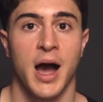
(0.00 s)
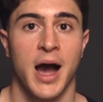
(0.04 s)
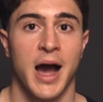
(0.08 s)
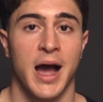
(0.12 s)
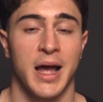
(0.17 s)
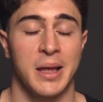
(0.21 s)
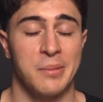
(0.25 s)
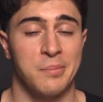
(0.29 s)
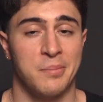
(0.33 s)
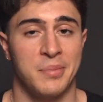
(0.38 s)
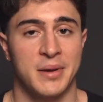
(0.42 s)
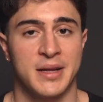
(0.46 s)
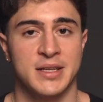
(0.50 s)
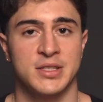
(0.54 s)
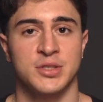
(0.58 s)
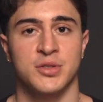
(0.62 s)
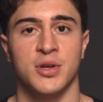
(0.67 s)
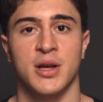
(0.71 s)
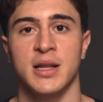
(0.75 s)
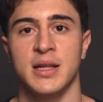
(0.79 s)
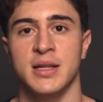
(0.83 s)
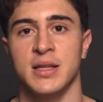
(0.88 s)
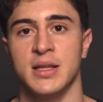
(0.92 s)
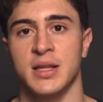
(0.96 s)
I
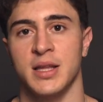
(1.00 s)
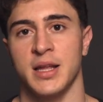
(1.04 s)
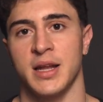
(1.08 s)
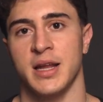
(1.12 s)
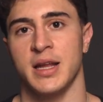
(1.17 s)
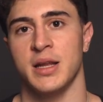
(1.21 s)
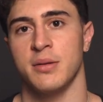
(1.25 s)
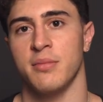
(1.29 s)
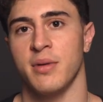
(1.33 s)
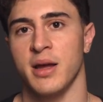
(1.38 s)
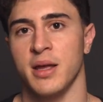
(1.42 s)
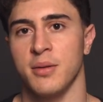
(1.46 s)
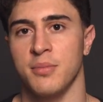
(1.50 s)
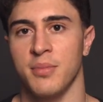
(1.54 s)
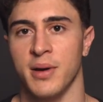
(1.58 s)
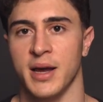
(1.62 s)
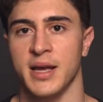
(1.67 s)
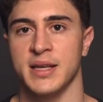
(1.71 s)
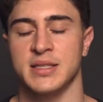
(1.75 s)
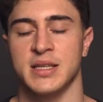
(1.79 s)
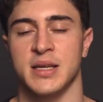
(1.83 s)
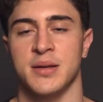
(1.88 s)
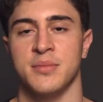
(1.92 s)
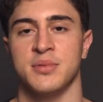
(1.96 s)
personally train my
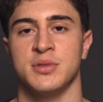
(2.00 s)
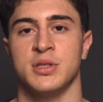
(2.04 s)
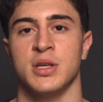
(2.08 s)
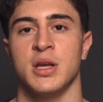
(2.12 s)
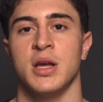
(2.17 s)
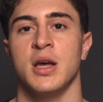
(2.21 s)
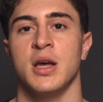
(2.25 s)
biceps